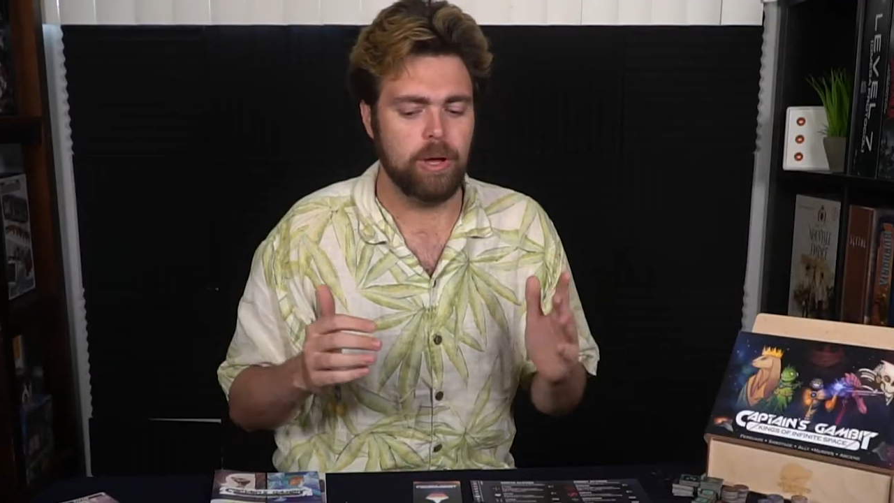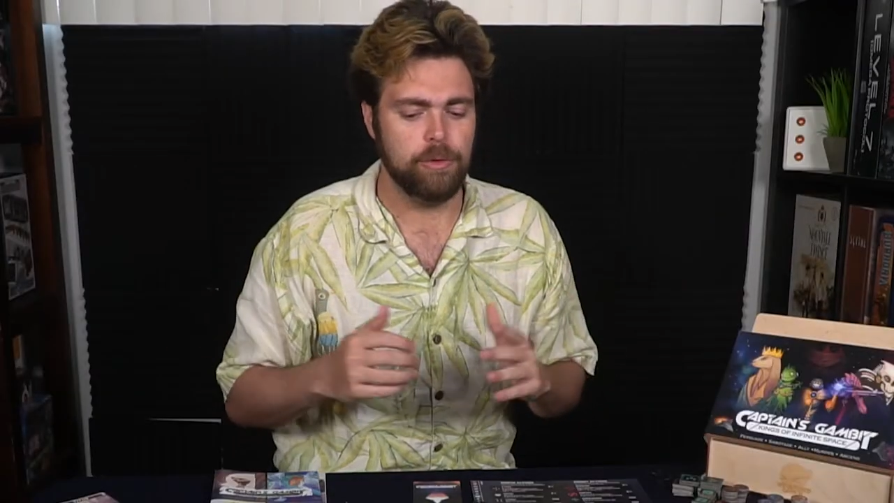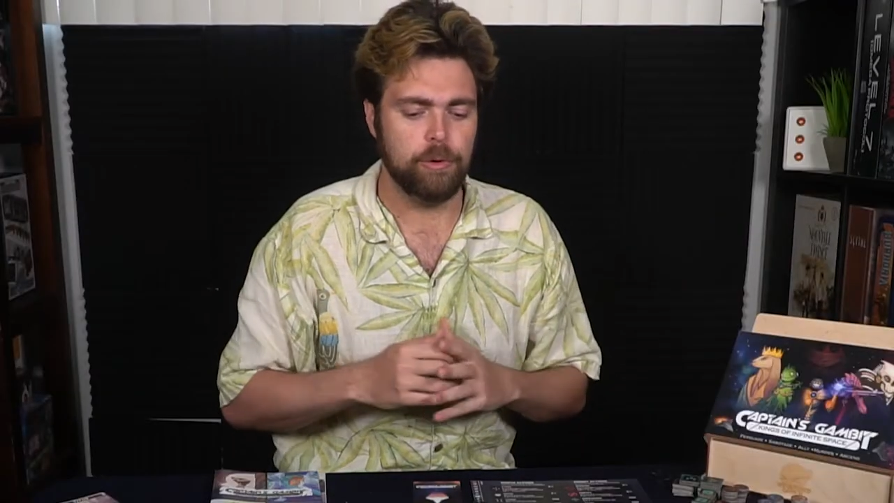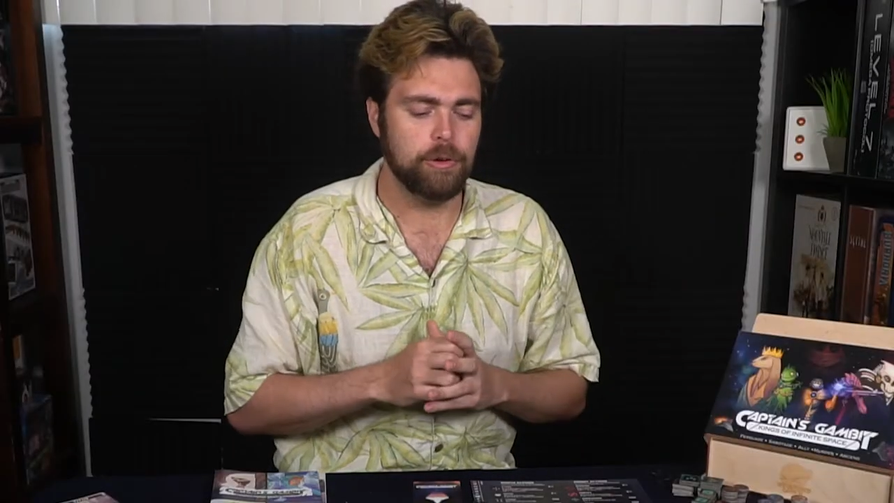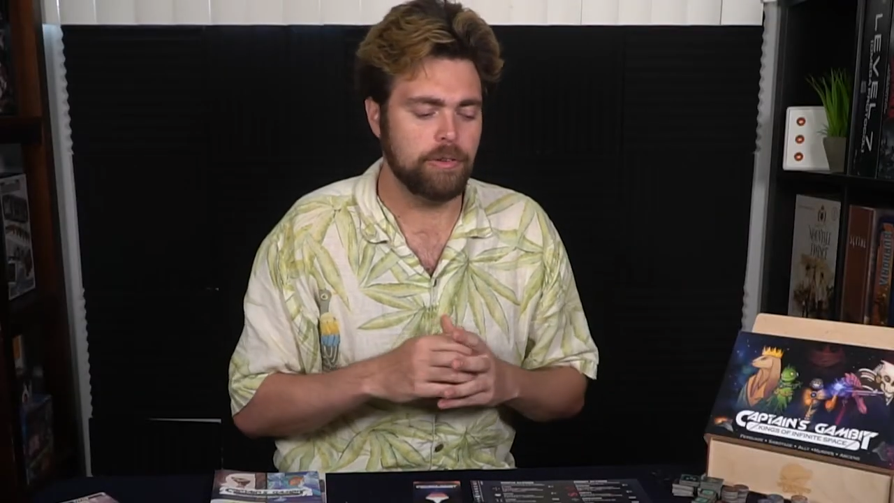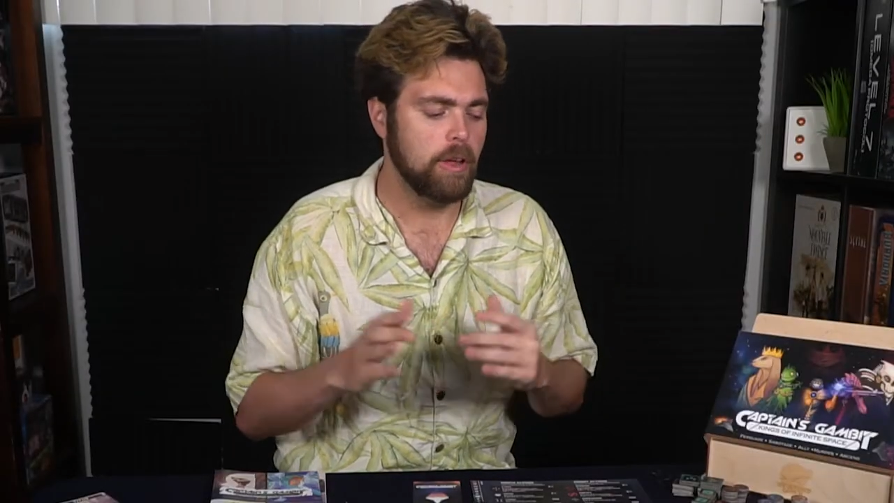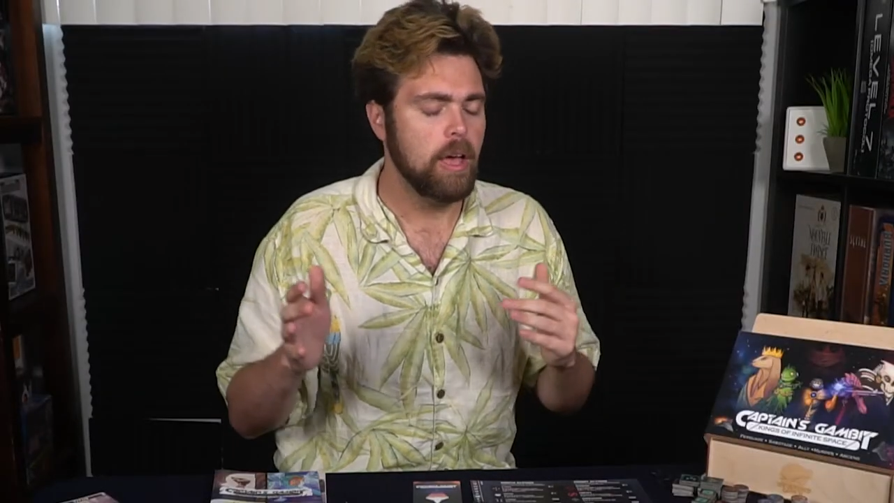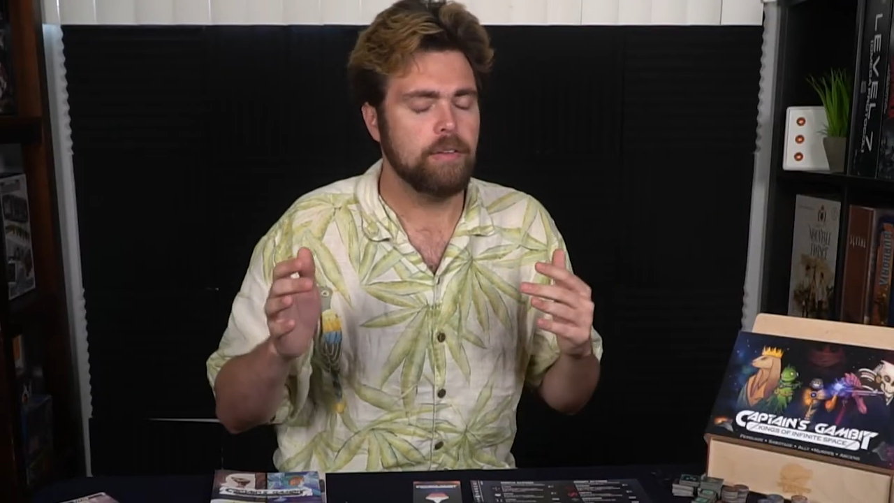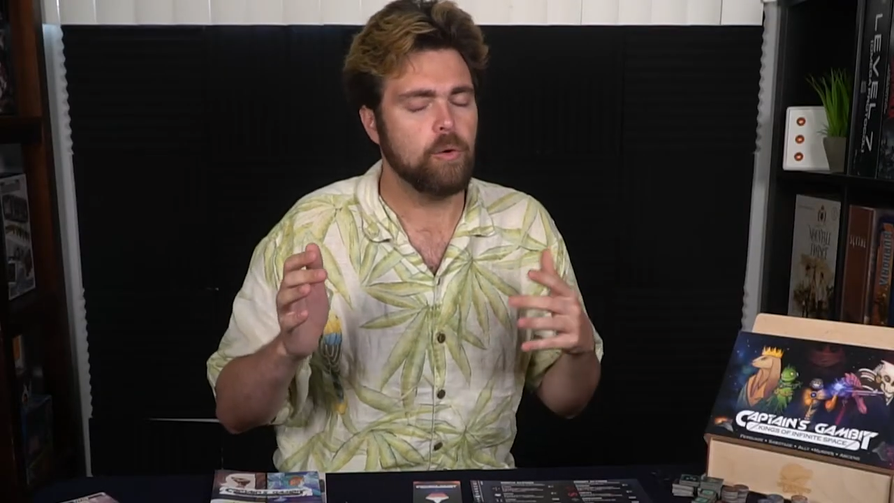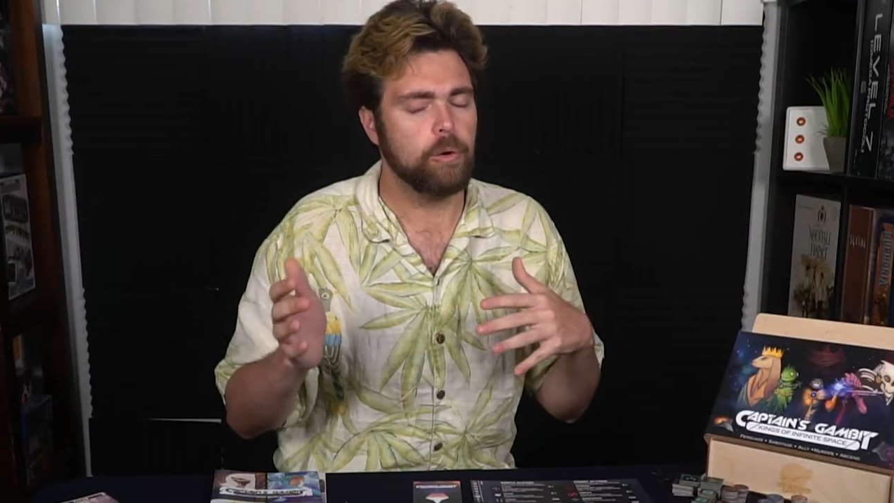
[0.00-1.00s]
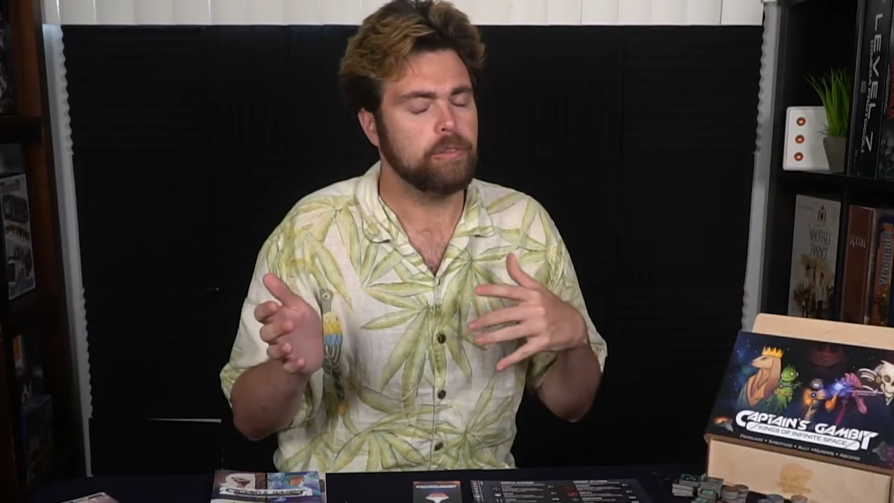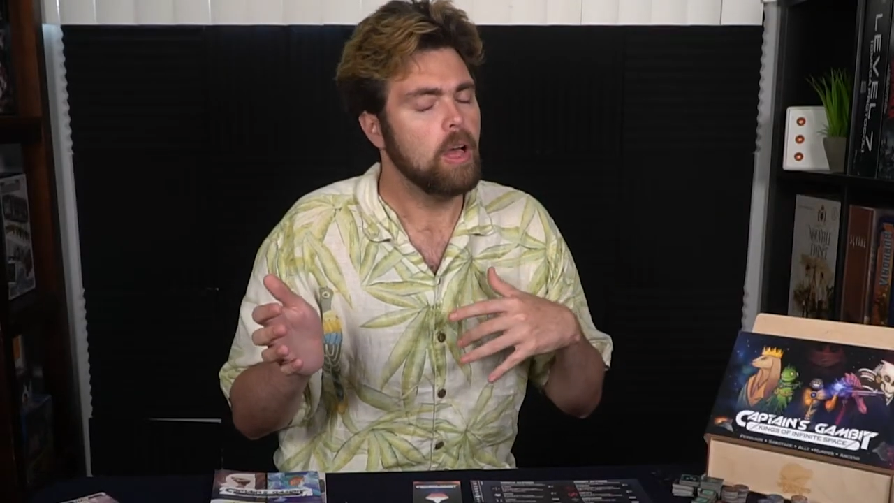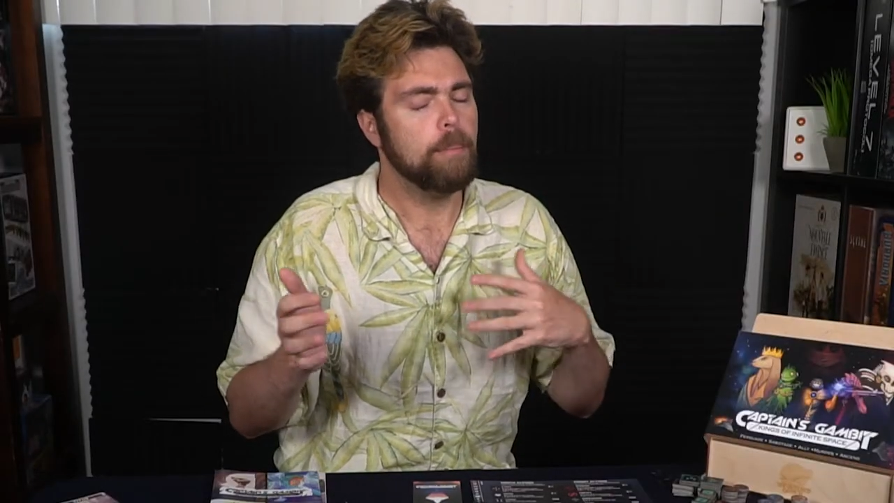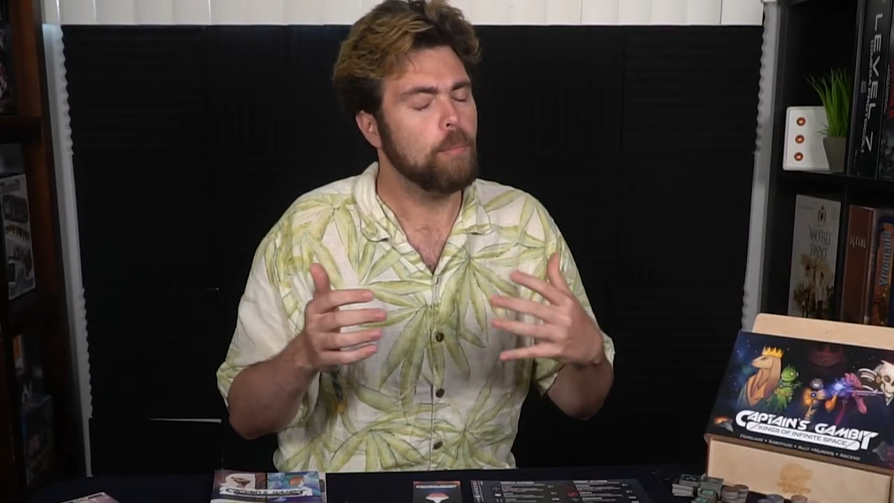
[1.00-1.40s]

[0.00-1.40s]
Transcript: why you couldn't. Of course,